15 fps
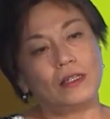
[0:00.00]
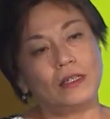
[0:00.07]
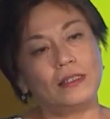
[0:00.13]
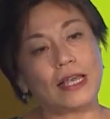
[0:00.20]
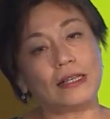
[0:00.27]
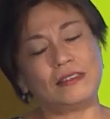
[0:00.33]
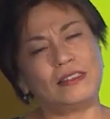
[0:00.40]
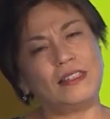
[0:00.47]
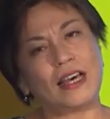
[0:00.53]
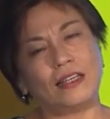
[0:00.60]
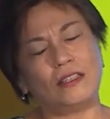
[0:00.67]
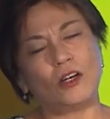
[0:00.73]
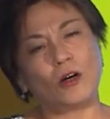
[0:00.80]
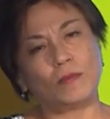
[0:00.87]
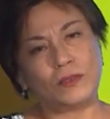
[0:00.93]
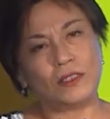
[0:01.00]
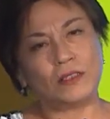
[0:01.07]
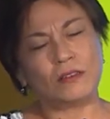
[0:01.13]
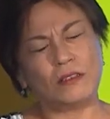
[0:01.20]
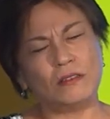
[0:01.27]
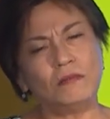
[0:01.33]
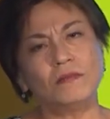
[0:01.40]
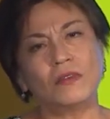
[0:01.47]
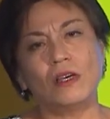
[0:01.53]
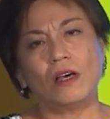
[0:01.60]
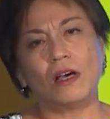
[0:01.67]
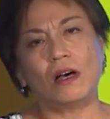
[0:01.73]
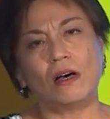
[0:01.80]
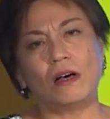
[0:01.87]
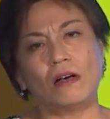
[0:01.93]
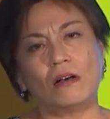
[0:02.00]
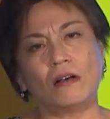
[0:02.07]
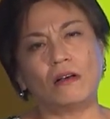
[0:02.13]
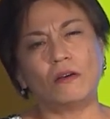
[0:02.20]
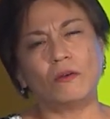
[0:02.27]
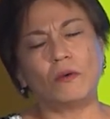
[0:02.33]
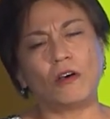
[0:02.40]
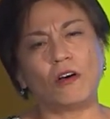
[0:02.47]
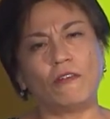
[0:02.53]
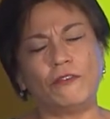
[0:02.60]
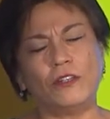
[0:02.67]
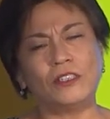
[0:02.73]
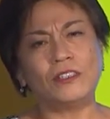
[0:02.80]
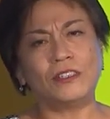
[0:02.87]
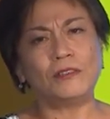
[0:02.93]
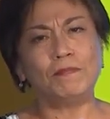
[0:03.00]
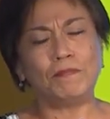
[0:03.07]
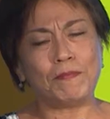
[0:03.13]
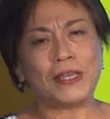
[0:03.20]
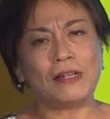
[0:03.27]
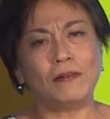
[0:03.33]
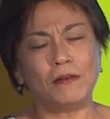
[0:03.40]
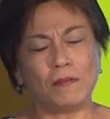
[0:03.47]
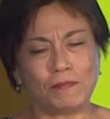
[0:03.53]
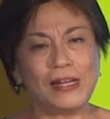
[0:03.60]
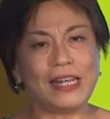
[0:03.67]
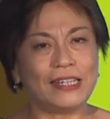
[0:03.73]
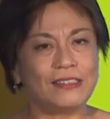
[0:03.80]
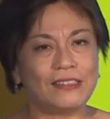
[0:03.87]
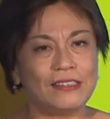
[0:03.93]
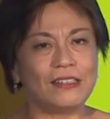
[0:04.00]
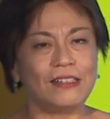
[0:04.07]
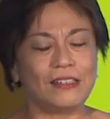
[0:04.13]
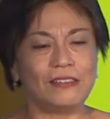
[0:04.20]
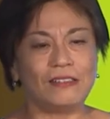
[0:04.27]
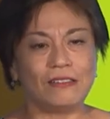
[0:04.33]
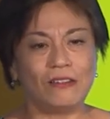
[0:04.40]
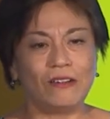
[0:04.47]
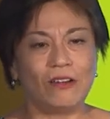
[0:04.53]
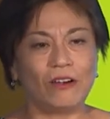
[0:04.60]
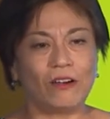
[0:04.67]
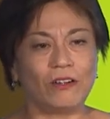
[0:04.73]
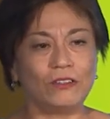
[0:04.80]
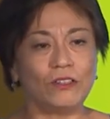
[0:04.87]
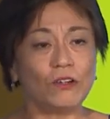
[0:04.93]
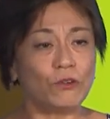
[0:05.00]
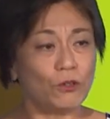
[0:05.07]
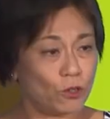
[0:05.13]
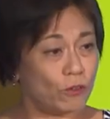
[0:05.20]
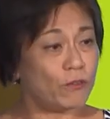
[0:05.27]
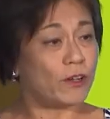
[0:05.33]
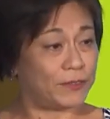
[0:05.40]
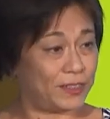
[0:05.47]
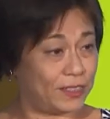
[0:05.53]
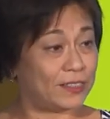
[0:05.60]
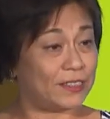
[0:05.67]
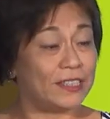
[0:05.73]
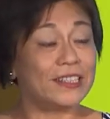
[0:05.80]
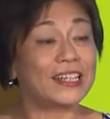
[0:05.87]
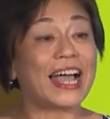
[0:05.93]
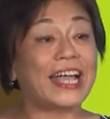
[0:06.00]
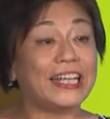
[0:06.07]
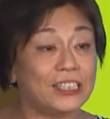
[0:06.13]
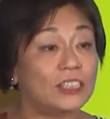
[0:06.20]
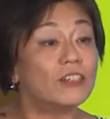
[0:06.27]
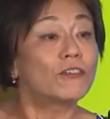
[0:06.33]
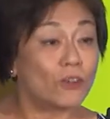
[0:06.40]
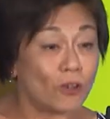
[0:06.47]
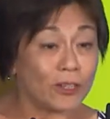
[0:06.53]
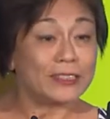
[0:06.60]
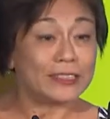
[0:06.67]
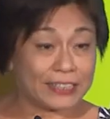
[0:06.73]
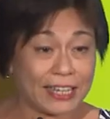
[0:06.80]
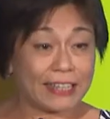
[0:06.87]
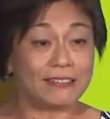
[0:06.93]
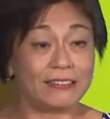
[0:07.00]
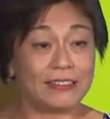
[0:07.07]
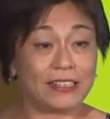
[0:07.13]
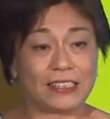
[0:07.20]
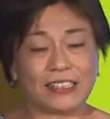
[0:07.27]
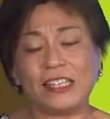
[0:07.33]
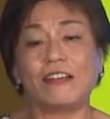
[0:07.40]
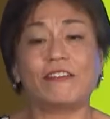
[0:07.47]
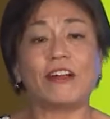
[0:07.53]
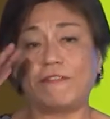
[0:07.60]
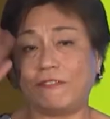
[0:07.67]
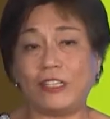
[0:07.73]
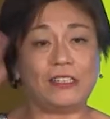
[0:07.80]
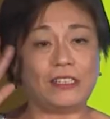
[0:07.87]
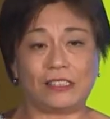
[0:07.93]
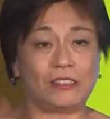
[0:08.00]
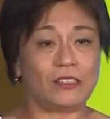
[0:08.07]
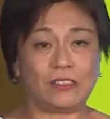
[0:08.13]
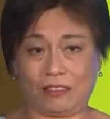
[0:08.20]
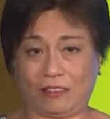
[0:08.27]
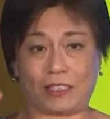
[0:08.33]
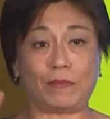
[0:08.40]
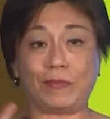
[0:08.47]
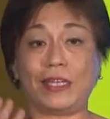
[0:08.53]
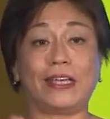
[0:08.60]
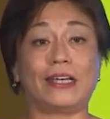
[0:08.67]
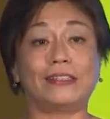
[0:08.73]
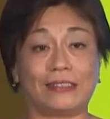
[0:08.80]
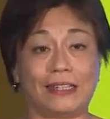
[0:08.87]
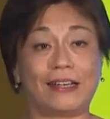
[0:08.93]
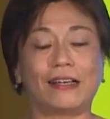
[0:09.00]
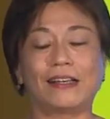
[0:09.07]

that's the other obstacle, where officialdom places on the growth of certain kinds of content. As I said, graphene is something else.